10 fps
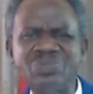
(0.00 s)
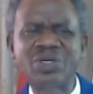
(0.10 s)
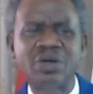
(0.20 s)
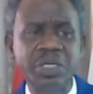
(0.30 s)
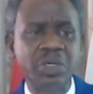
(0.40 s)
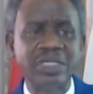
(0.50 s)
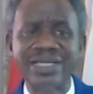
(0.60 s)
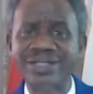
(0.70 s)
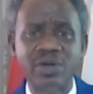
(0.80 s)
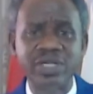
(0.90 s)
becoming,
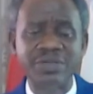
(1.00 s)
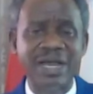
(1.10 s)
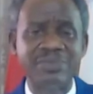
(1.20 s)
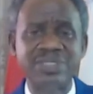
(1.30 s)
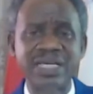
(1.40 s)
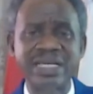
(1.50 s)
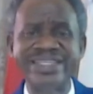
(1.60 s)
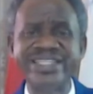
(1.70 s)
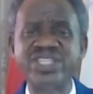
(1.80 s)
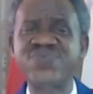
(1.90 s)
not at all. The Bible
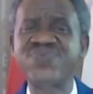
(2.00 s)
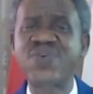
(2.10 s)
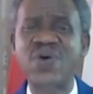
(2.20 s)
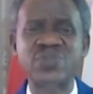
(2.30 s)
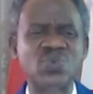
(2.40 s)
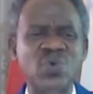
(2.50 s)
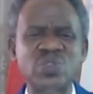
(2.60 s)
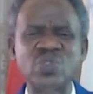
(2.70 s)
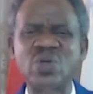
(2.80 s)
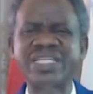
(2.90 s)
said his force
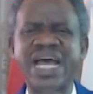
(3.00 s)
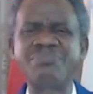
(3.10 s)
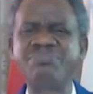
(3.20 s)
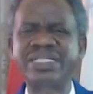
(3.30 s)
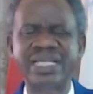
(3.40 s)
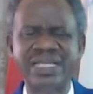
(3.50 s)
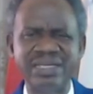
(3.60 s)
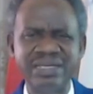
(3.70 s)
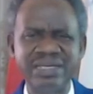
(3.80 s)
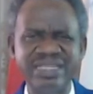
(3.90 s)
was not abated,
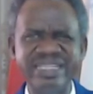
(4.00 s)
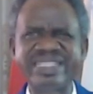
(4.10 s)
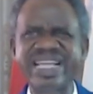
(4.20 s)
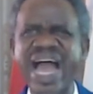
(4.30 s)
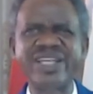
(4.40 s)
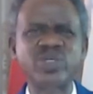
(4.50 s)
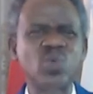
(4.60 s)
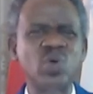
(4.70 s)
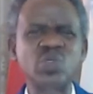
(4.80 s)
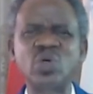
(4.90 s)
his eyes
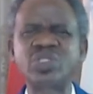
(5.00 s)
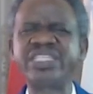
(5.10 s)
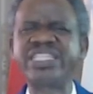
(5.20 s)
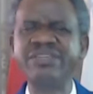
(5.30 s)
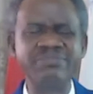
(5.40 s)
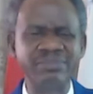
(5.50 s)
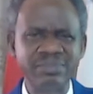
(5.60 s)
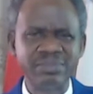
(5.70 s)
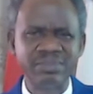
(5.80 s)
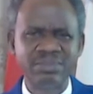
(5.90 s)
was not dim.
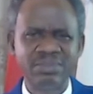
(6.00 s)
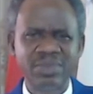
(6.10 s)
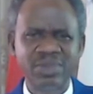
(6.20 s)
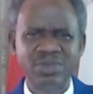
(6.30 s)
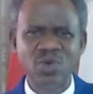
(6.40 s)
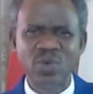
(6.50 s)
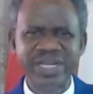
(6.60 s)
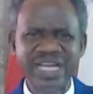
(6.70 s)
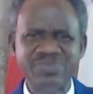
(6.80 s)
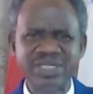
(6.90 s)
You know
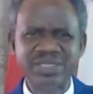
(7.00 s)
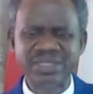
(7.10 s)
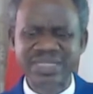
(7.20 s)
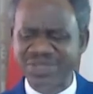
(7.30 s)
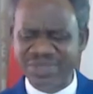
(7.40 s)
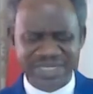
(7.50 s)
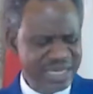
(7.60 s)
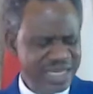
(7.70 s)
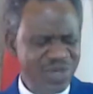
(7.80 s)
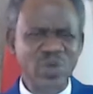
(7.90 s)
what that means? That means
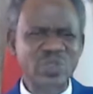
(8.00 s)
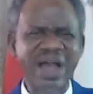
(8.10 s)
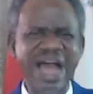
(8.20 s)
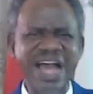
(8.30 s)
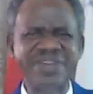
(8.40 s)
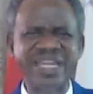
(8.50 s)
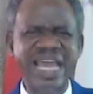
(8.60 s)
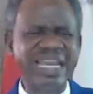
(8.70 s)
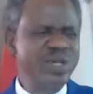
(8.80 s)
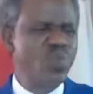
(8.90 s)
he was not having
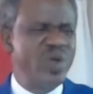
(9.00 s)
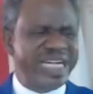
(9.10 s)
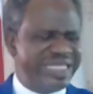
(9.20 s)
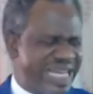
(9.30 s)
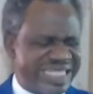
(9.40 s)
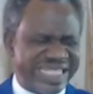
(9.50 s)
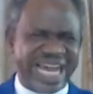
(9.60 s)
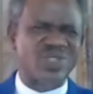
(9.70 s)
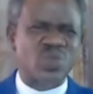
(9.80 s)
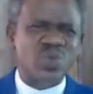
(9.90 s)
any weakness
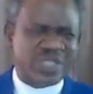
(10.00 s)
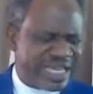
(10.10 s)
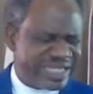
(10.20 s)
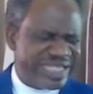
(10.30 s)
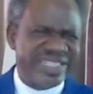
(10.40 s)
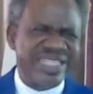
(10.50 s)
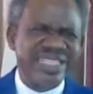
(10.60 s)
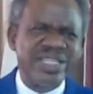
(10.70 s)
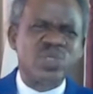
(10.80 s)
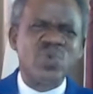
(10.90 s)
as to say it
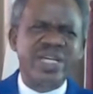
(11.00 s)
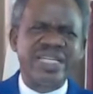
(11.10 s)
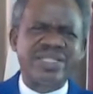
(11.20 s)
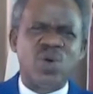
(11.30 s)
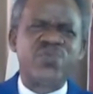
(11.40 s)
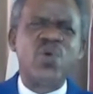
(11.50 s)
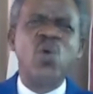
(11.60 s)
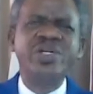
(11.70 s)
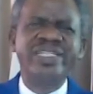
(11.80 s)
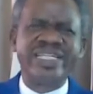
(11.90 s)
is this weakness of
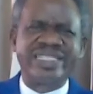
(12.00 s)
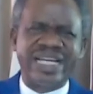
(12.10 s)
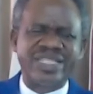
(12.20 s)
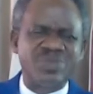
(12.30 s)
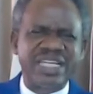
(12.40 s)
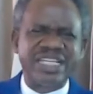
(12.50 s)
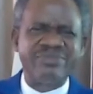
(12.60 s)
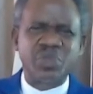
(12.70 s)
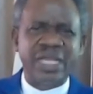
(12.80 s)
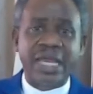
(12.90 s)
old age that is making
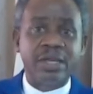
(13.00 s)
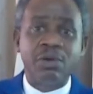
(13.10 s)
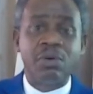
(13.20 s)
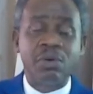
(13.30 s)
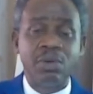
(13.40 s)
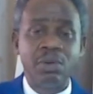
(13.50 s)
him to die. No.